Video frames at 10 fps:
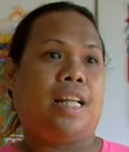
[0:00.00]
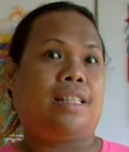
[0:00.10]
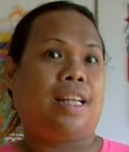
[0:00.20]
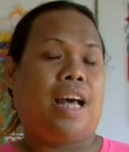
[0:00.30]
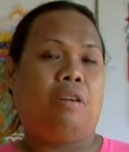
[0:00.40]

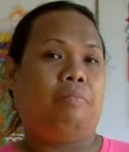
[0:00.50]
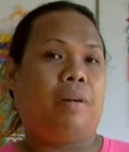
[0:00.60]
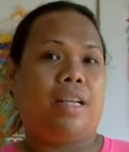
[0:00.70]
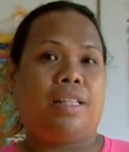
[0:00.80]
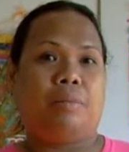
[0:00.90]
that's
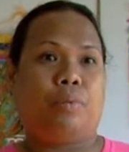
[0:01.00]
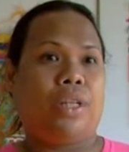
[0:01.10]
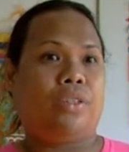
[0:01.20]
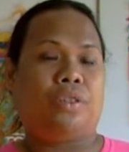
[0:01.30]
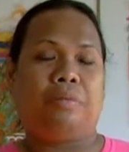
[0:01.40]
how my
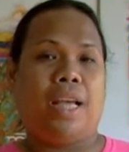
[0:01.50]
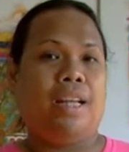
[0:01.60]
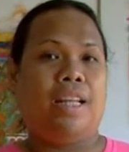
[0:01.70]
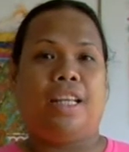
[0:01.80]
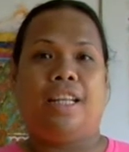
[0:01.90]
spring term
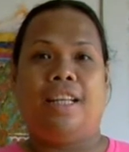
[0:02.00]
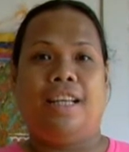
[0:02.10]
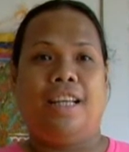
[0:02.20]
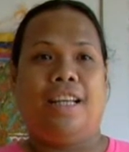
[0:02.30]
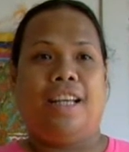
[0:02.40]
ended.
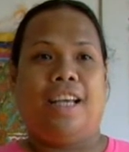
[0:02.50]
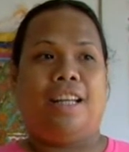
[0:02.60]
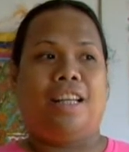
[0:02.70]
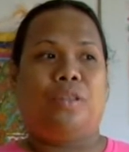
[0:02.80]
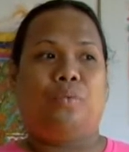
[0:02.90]

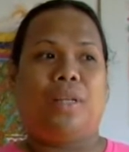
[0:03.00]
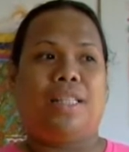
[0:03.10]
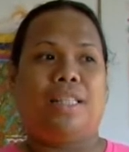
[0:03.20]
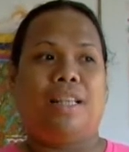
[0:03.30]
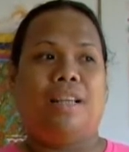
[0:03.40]
And it
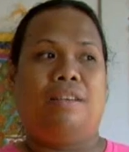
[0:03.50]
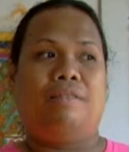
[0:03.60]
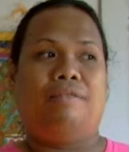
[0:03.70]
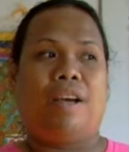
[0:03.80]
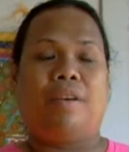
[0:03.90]
was
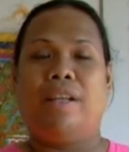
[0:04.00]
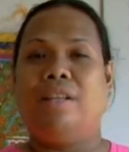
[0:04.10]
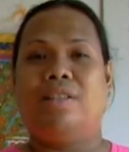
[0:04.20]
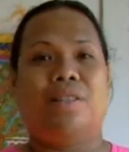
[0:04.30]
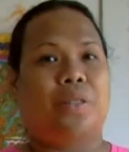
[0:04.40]

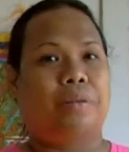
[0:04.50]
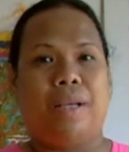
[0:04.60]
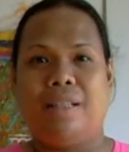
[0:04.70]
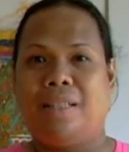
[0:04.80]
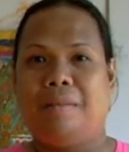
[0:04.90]
very
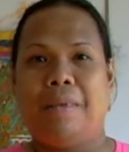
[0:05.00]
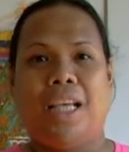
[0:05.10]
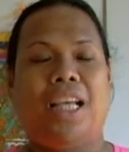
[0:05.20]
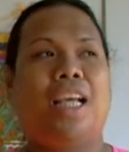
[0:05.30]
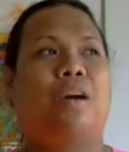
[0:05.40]
disturbing to
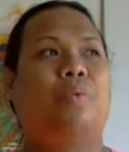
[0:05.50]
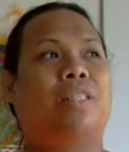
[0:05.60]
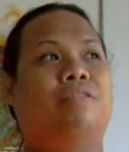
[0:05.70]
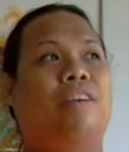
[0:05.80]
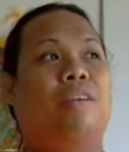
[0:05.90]
me. I
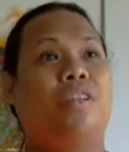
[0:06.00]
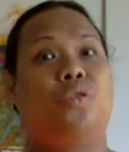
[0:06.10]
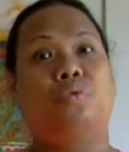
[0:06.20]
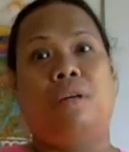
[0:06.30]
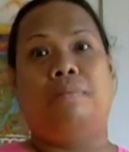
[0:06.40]
was very
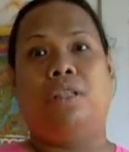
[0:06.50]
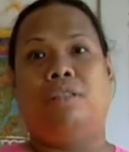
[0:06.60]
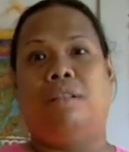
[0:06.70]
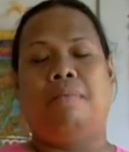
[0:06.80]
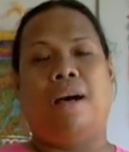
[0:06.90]

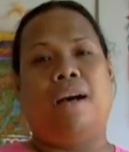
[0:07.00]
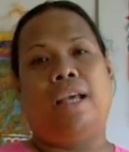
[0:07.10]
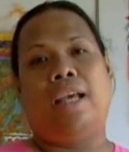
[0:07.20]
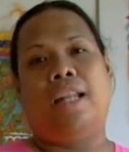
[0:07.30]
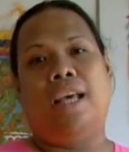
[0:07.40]
troubled
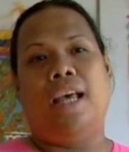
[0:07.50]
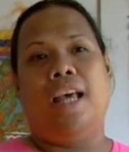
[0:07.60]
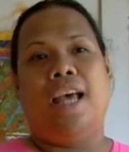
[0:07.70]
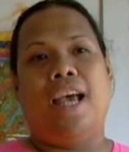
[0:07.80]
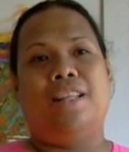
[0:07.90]
about it.
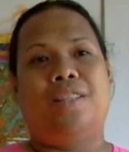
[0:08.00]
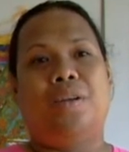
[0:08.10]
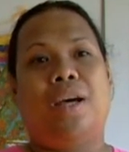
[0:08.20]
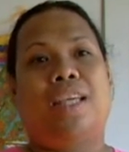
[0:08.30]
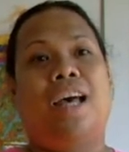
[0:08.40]
And
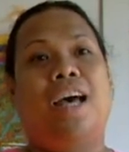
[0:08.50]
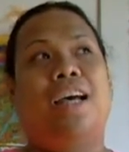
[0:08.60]
so I